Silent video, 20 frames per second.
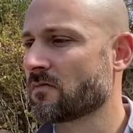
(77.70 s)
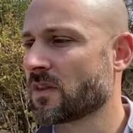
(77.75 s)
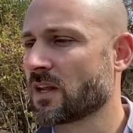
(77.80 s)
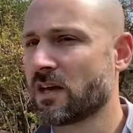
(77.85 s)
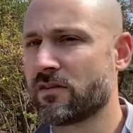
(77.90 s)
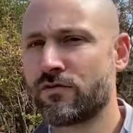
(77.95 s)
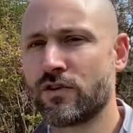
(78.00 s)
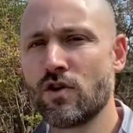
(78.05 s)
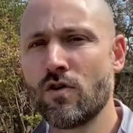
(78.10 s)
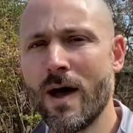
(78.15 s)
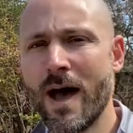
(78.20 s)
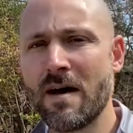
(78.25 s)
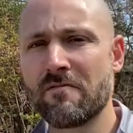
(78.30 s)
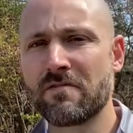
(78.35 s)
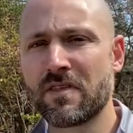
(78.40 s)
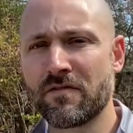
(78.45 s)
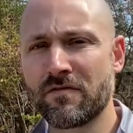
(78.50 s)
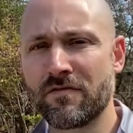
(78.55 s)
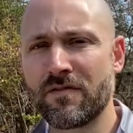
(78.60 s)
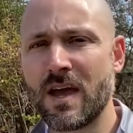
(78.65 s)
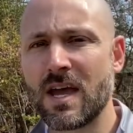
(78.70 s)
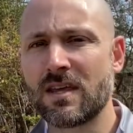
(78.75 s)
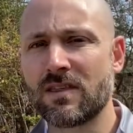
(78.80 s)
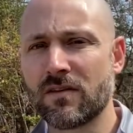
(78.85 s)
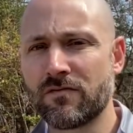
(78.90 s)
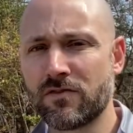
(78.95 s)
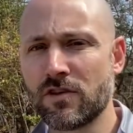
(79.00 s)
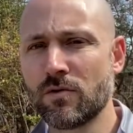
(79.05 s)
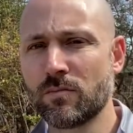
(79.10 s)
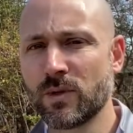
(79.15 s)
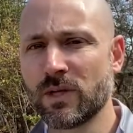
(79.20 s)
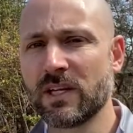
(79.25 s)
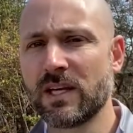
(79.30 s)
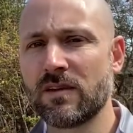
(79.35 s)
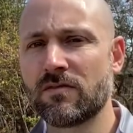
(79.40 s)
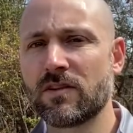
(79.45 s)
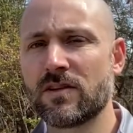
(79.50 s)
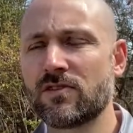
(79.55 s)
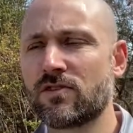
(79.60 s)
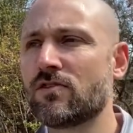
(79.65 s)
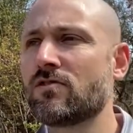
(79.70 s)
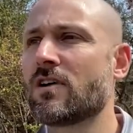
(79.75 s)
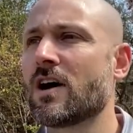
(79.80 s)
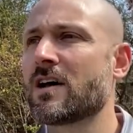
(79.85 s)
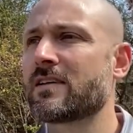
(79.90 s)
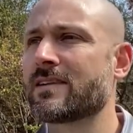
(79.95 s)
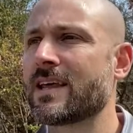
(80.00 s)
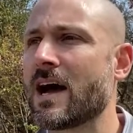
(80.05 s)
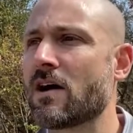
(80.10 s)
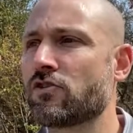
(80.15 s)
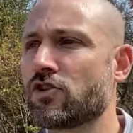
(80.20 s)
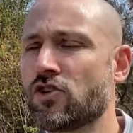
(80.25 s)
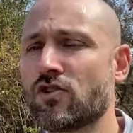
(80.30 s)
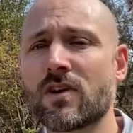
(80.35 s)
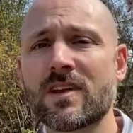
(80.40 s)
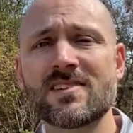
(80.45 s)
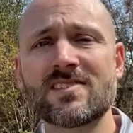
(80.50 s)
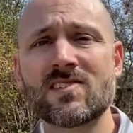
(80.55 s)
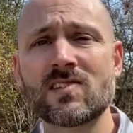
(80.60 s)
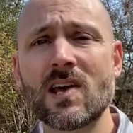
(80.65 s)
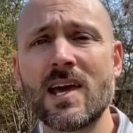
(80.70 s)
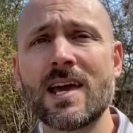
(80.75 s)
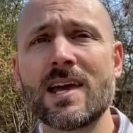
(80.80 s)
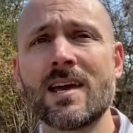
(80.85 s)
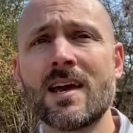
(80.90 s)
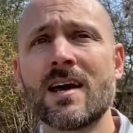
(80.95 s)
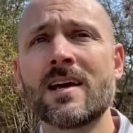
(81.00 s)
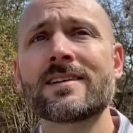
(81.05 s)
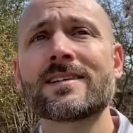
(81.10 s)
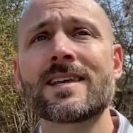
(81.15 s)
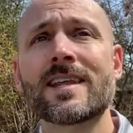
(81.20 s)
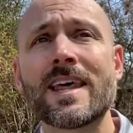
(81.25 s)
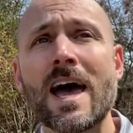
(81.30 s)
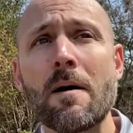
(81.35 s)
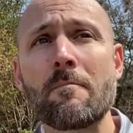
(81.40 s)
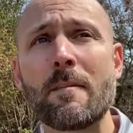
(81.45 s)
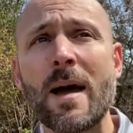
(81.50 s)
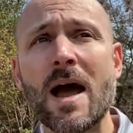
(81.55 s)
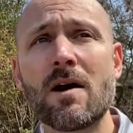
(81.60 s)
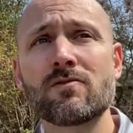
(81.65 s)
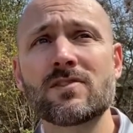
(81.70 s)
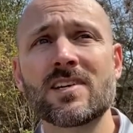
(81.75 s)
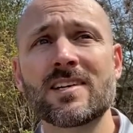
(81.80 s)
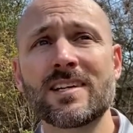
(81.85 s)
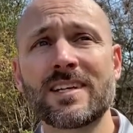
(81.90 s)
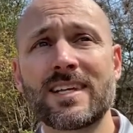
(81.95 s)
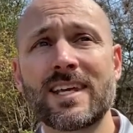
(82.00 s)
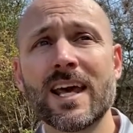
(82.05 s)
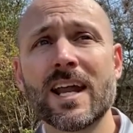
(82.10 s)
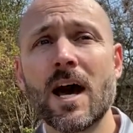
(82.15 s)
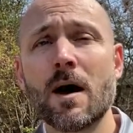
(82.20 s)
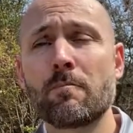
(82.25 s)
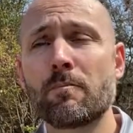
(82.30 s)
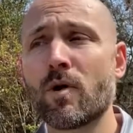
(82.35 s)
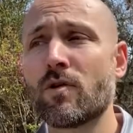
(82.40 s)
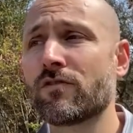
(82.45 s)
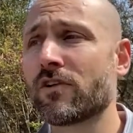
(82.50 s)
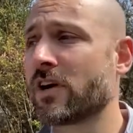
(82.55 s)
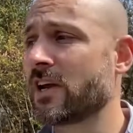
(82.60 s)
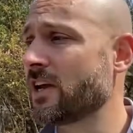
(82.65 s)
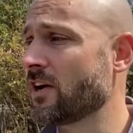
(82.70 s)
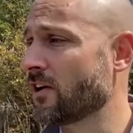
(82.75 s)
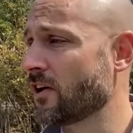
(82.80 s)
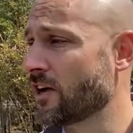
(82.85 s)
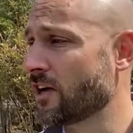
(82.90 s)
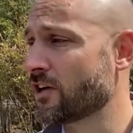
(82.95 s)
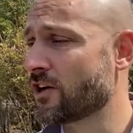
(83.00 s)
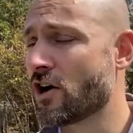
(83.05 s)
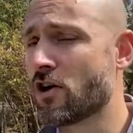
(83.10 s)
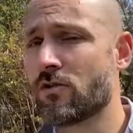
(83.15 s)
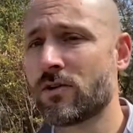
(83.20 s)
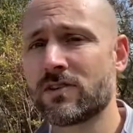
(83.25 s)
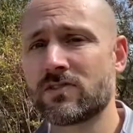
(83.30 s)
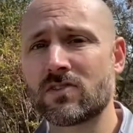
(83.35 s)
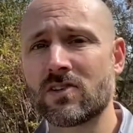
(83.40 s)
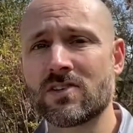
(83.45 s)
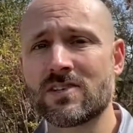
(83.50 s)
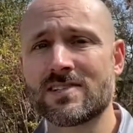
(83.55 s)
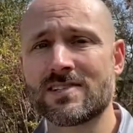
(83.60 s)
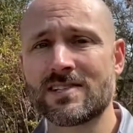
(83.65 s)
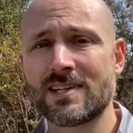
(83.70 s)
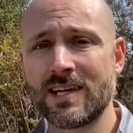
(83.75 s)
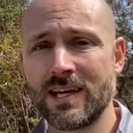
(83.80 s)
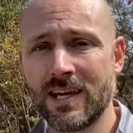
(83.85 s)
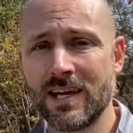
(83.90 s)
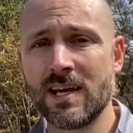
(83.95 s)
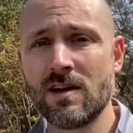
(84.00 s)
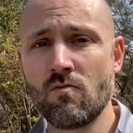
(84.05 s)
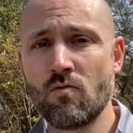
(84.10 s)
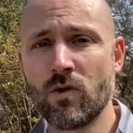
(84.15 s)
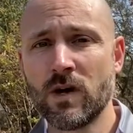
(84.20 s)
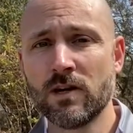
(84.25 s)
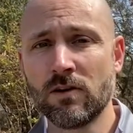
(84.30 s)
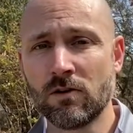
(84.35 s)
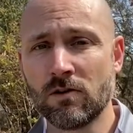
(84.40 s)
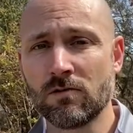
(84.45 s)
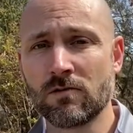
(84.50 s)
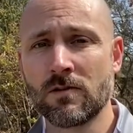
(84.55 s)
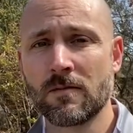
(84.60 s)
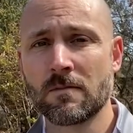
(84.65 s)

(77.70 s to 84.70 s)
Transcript: If you have the faith, if you believe and do not doubt, you can say to that mountain, Get up over here and go into the sea, and it will.